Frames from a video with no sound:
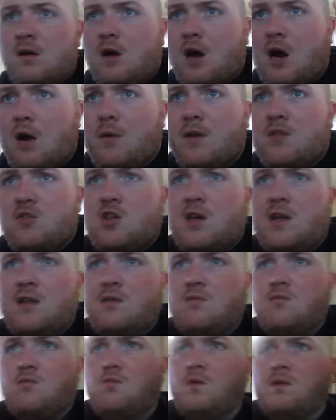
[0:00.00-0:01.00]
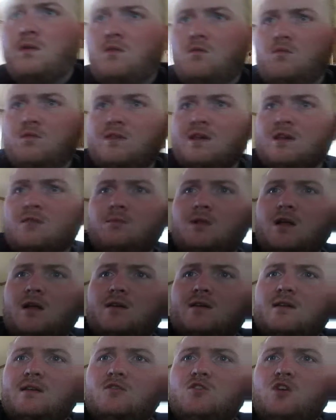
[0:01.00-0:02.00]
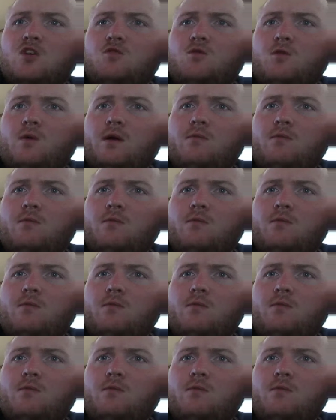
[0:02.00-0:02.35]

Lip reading: Harwich and 6 mile congestion